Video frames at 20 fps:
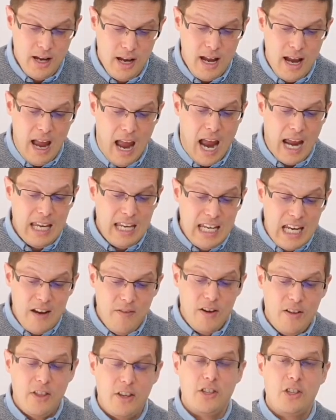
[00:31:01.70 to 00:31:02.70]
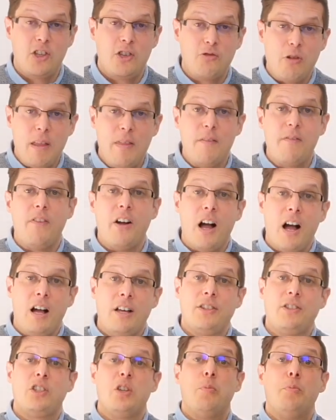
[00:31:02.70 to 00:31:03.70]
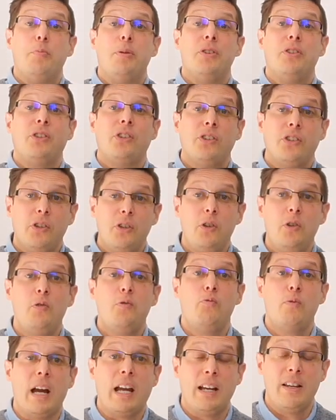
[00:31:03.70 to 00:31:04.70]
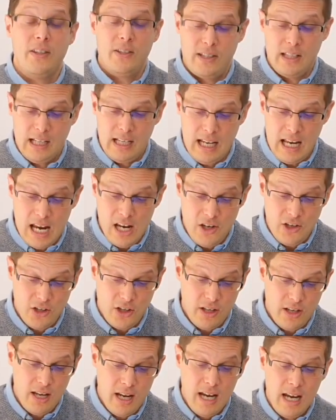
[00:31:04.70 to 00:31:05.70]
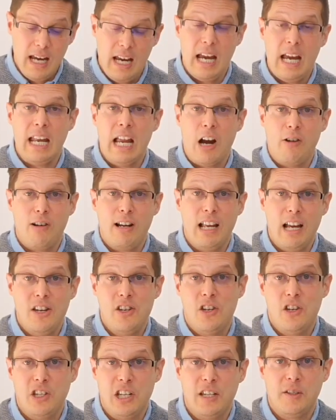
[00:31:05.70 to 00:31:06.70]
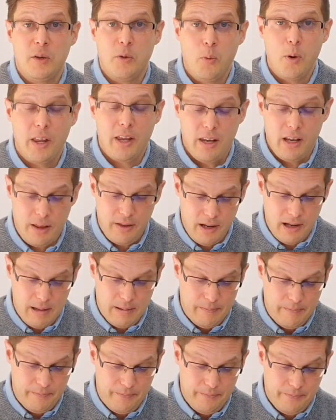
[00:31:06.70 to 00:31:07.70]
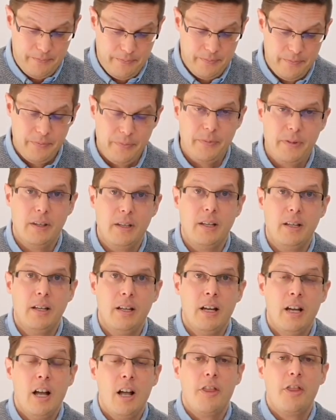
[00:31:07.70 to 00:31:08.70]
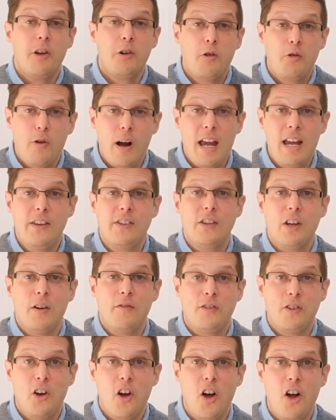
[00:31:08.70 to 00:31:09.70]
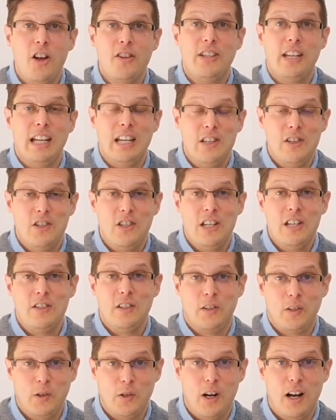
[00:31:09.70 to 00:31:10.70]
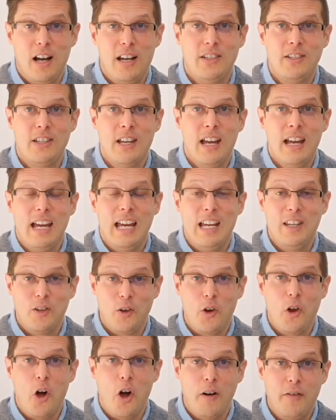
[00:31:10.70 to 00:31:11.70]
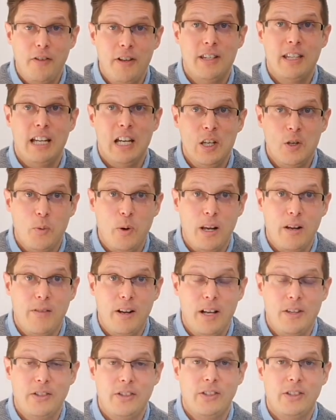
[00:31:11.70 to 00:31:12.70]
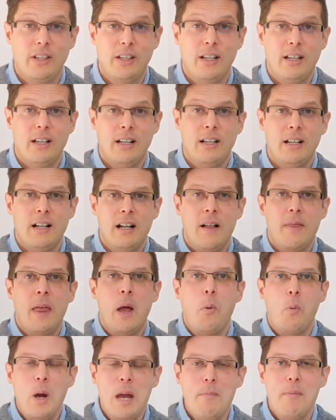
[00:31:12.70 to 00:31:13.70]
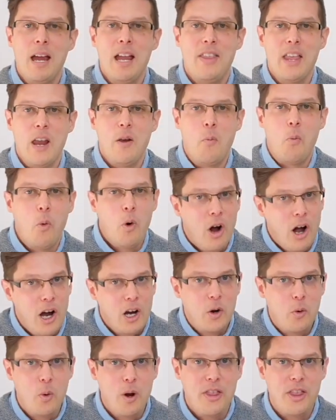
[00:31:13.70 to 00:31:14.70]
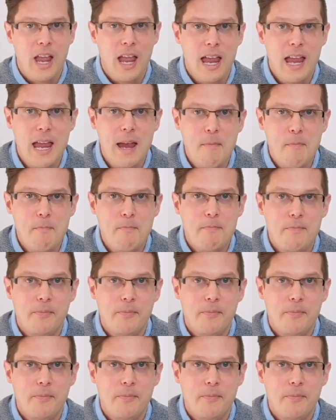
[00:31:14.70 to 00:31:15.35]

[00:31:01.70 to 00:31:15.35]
and giving the strength for us to pursue reconciliation in our relationships with one another. The grace of God in Jesus Christ is on offer to each one of us. that we may then work with him